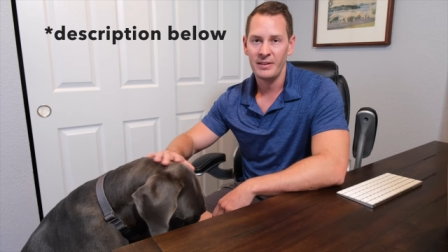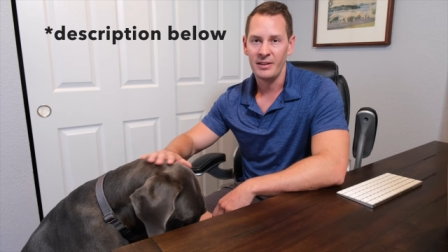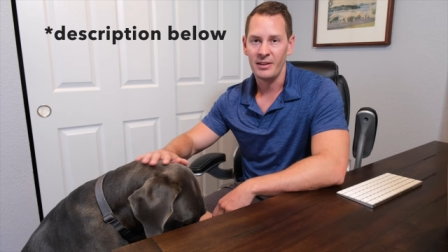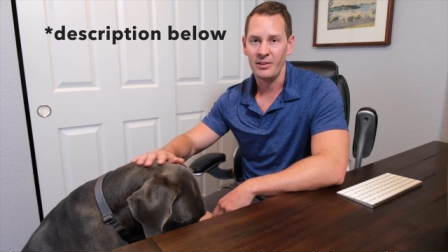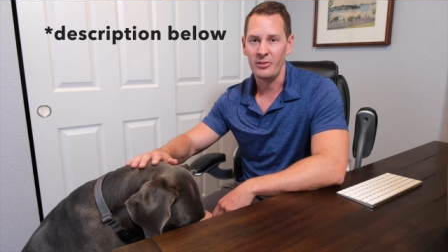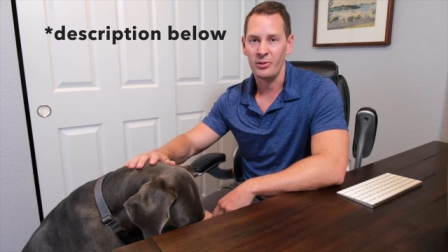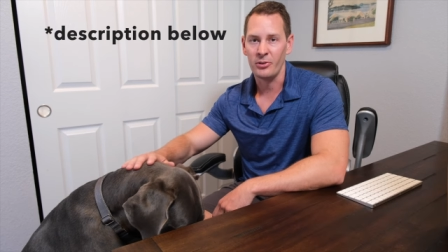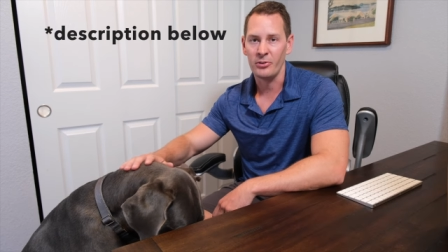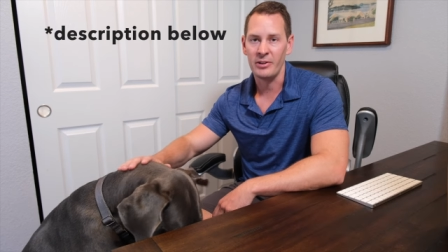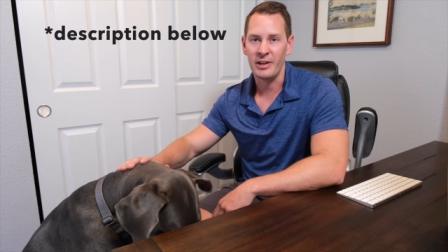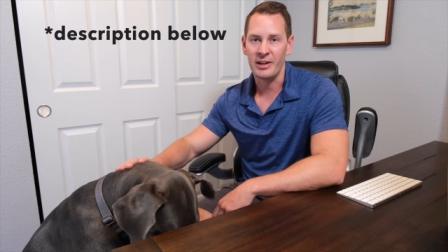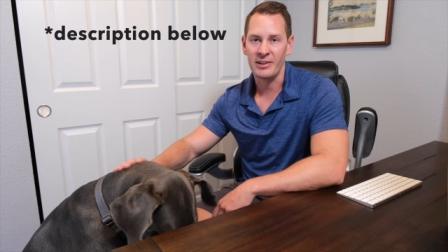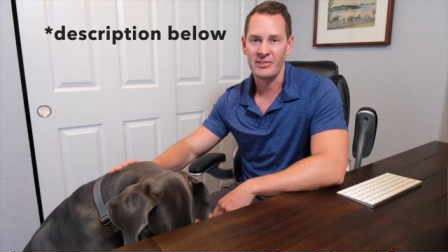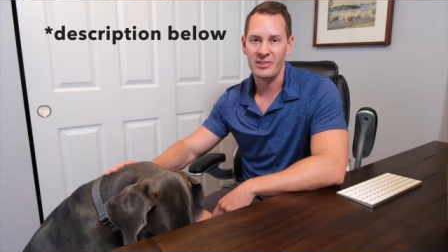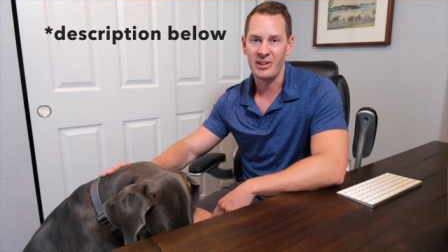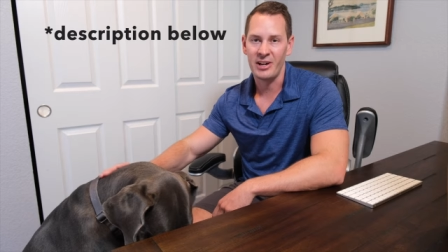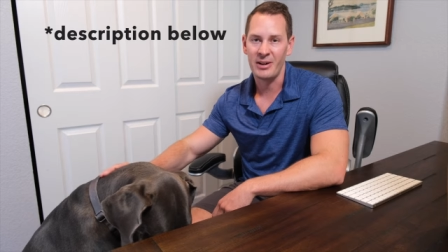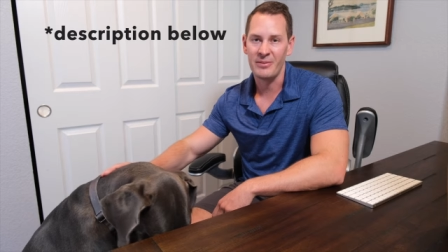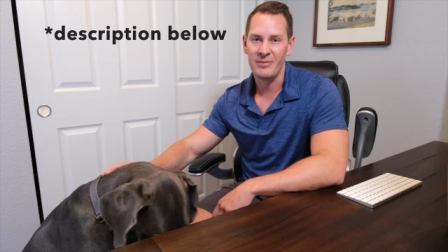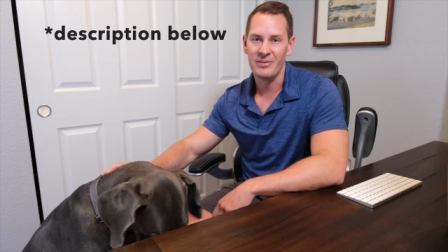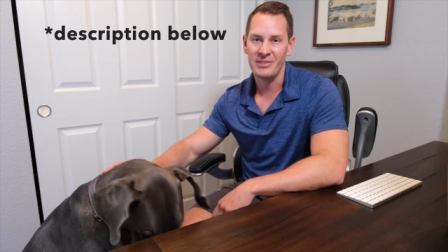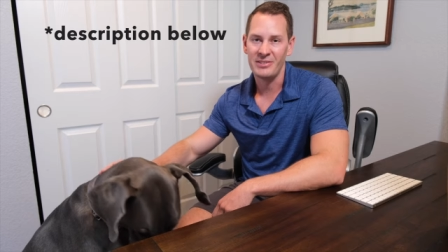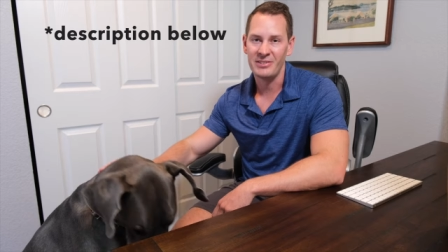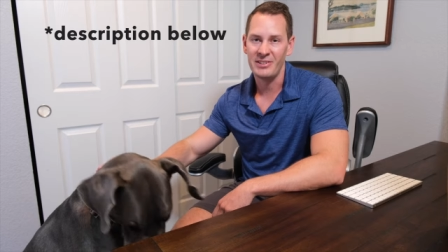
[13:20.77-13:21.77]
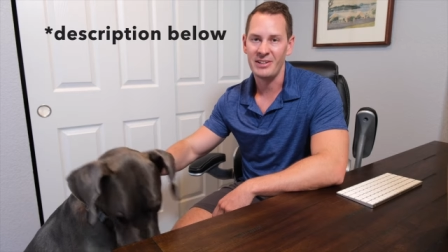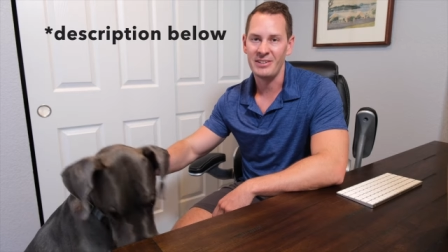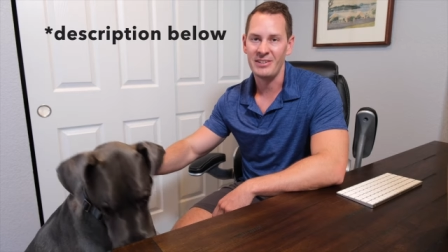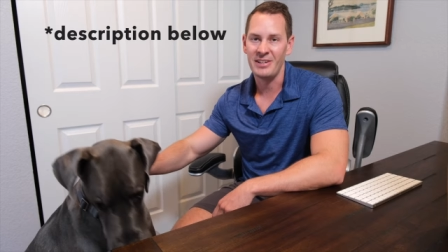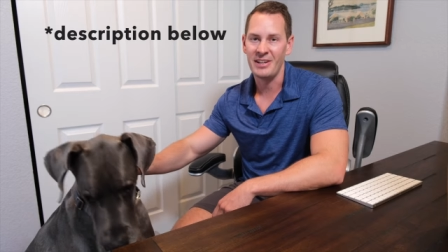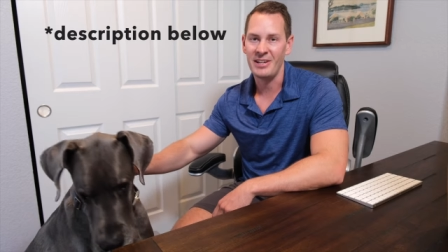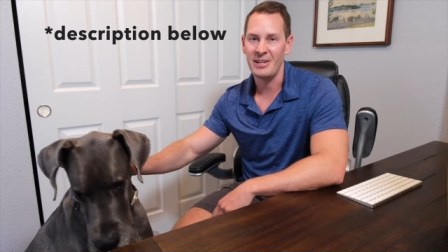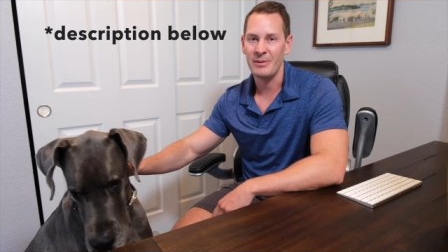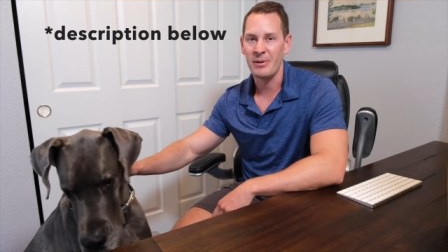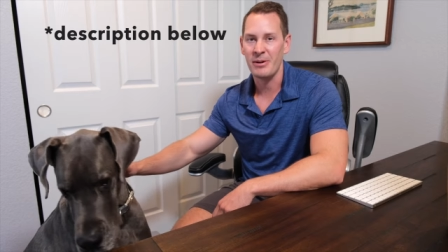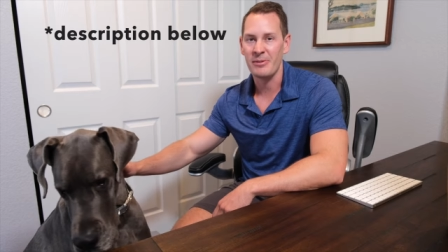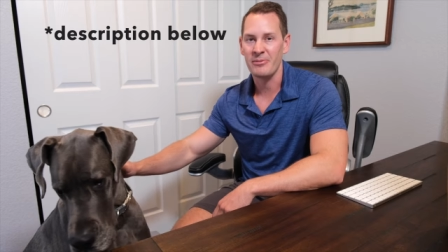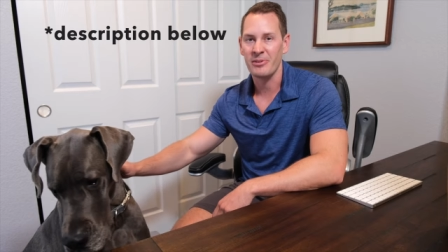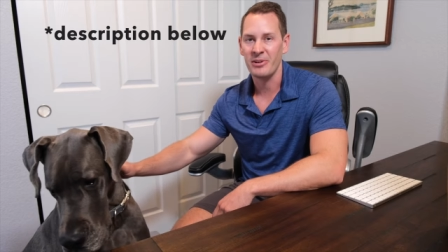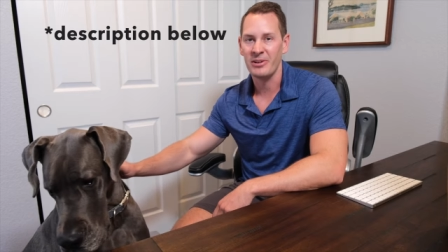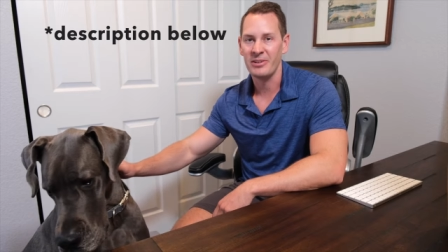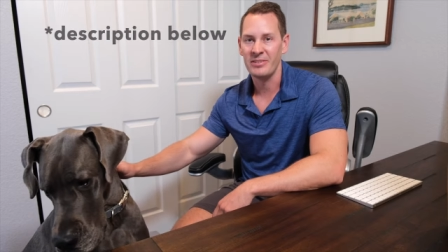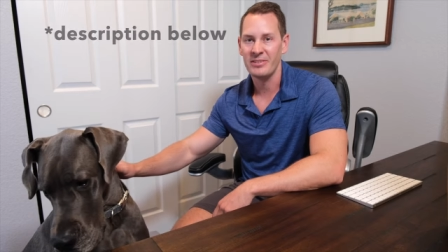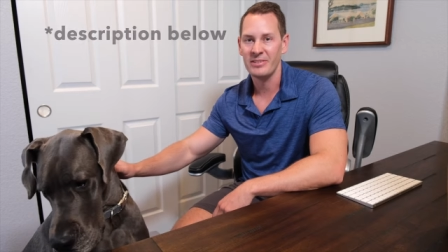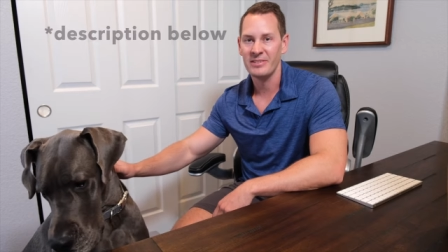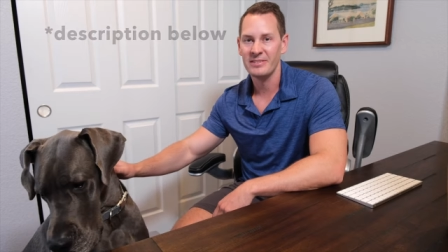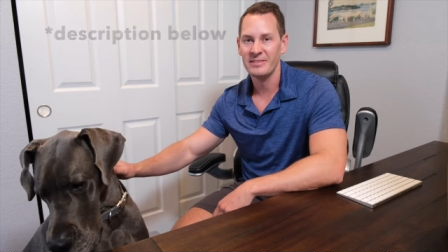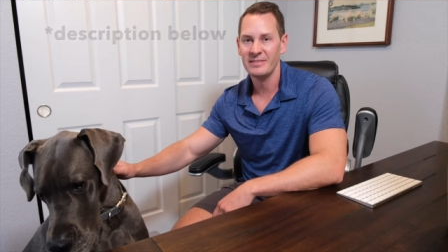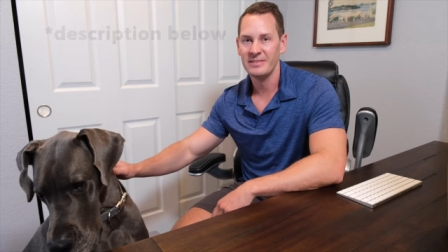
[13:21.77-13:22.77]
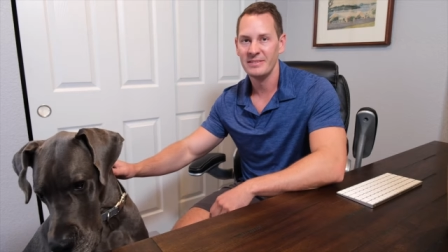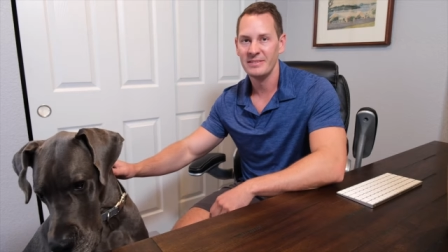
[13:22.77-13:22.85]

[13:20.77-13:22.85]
Until next time, stay dandy, my friends.